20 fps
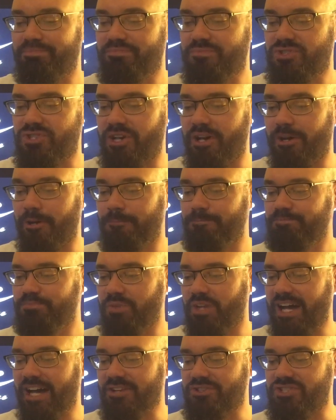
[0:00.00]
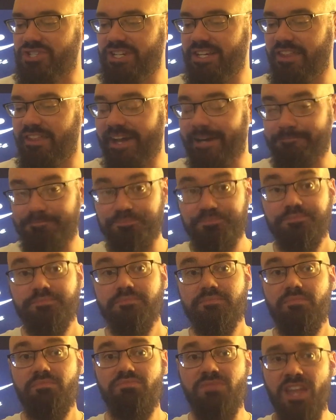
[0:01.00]
So I'll see you then.
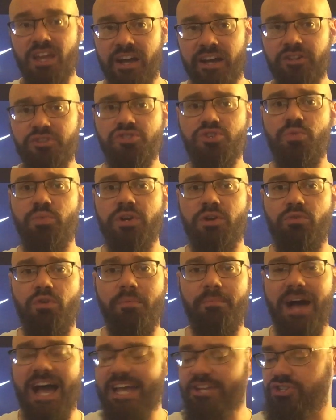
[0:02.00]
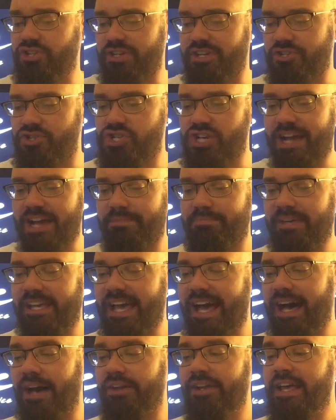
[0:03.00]
I also want to remind you to check me
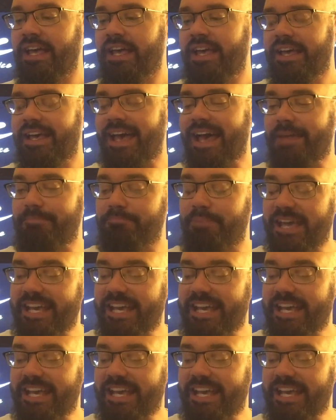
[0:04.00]
out at